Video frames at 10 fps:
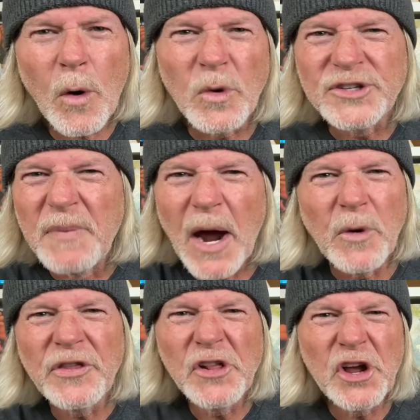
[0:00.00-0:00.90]
was met
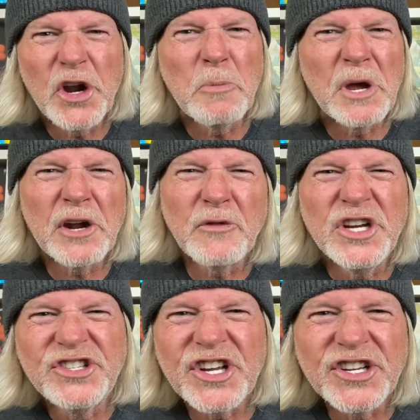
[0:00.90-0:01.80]
with a little bit of
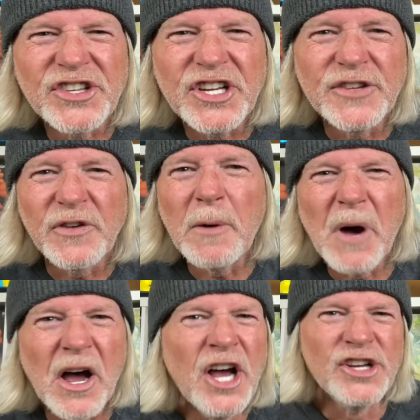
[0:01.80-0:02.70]
resistance from
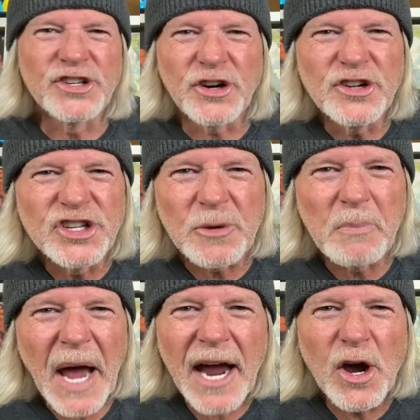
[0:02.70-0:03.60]
a certain
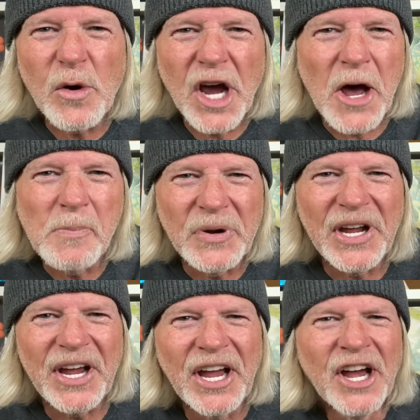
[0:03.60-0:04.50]
tobacco
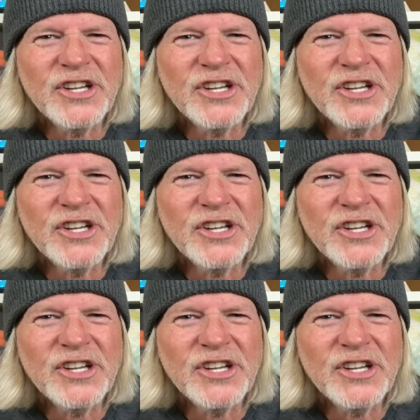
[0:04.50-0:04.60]
company.